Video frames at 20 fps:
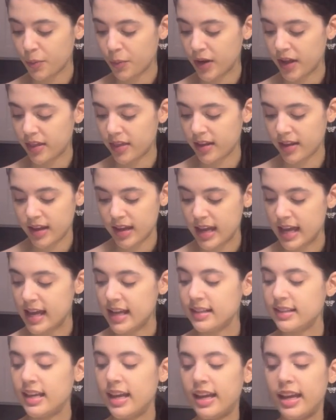with
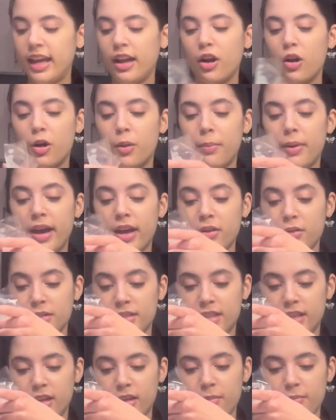taking our petal
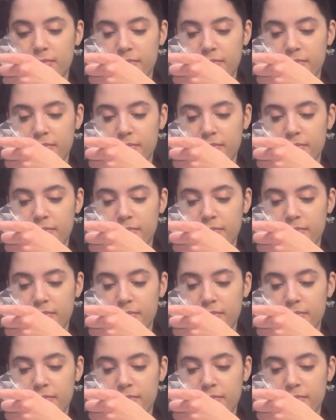tip.